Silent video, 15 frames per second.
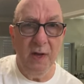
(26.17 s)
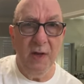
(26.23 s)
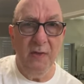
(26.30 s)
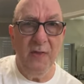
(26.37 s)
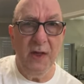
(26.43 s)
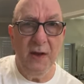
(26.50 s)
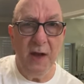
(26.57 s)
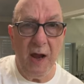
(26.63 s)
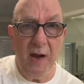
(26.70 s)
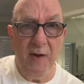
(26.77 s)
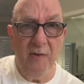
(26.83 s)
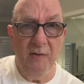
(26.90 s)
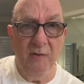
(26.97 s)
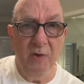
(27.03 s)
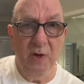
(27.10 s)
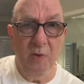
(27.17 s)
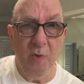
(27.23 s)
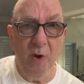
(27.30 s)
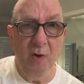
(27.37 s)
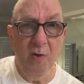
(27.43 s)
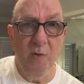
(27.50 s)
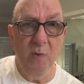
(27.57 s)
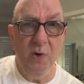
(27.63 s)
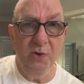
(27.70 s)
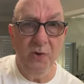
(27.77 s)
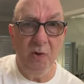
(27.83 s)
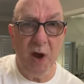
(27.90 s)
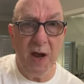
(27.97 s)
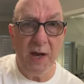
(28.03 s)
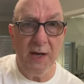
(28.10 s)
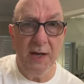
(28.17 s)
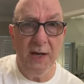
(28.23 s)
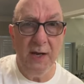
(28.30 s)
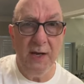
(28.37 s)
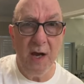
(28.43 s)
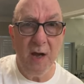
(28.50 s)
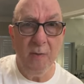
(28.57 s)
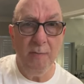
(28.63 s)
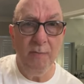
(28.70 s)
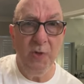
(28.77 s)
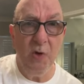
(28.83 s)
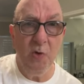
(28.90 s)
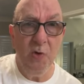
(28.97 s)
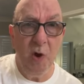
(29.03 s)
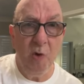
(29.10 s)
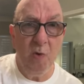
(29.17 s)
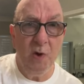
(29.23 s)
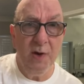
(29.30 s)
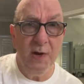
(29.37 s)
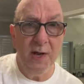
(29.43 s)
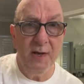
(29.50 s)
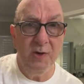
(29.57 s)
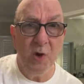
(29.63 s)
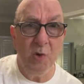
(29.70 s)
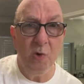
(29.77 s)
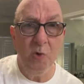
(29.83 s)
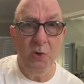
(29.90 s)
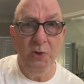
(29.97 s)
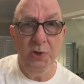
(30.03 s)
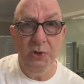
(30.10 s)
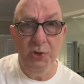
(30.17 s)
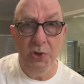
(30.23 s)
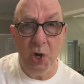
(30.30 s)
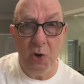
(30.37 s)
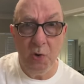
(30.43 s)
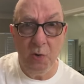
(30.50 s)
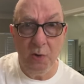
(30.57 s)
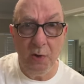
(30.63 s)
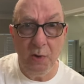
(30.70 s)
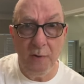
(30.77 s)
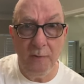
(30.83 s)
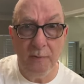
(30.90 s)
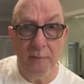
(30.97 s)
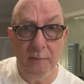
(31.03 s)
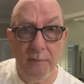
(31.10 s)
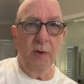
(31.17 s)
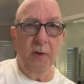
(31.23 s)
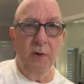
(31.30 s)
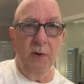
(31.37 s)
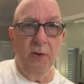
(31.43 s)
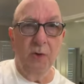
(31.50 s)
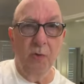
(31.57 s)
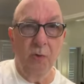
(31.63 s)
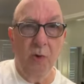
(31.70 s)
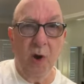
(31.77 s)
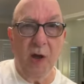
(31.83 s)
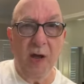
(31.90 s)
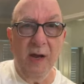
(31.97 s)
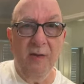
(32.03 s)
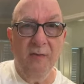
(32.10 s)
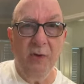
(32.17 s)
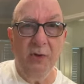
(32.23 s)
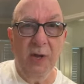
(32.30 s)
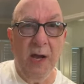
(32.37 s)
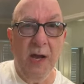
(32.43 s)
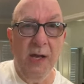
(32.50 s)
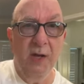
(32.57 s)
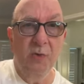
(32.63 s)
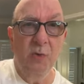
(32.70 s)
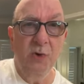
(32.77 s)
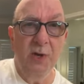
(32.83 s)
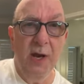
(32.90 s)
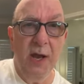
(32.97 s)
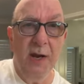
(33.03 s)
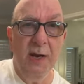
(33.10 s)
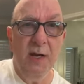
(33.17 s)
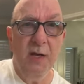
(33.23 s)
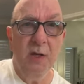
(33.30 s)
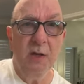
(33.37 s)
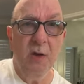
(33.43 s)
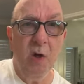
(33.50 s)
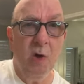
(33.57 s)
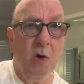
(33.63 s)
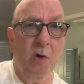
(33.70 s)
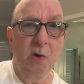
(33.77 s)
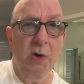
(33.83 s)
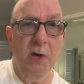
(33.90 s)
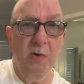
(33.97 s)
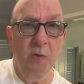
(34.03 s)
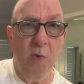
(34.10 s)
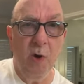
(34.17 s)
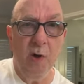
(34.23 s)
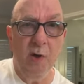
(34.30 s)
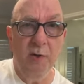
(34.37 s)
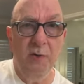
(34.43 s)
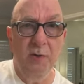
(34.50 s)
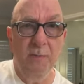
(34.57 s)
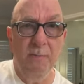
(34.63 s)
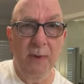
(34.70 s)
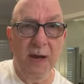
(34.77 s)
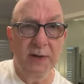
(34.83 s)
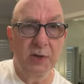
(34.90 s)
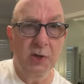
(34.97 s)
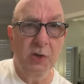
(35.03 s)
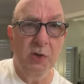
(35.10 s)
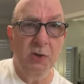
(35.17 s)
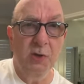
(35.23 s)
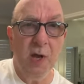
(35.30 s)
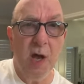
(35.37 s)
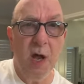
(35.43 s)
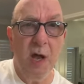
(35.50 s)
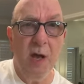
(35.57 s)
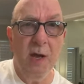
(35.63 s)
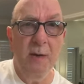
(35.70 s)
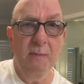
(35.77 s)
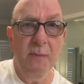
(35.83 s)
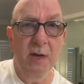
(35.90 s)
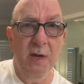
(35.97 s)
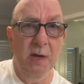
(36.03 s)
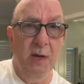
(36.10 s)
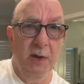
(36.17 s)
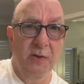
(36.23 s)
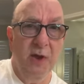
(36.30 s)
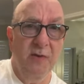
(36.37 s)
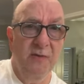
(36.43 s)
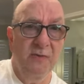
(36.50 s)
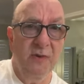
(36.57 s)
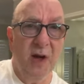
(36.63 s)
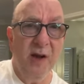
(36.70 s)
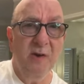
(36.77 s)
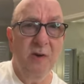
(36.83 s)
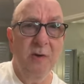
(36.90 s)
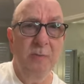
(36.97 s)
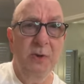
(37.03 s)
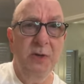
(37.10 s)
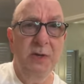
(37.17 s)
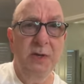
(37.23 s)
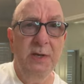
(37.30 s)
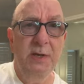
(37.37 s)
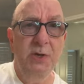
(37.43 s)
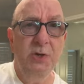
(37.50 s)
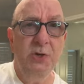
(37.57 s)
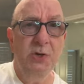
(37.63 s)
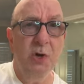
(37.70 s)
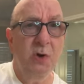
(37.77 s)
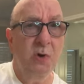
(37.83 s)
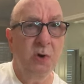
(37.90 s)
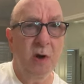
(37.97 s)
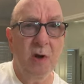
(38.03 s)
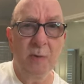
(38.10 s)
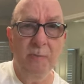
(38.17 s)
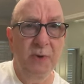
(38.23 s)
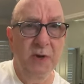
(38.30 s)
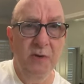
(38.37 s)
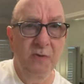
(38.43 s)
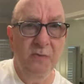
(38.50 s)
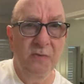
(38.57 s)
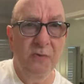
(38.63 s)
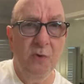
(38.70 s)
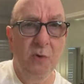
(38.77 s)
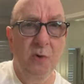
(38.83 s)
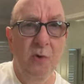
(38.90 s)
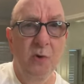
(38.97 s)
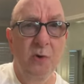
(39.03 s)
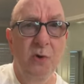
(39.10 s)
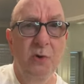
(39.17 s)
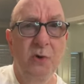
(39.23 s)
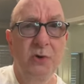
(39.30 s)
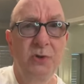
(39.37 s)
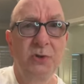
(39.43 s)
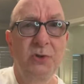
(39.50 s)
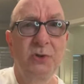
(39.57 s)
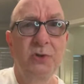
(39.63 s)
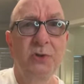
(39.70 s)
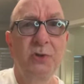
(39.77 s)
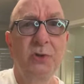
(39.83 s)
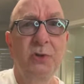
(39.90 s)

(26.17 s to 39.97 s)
Then everyone was cracking up, though no one had told a joke. The rival gangs were getting along, it was a magical time. Then fire and police showed up in force,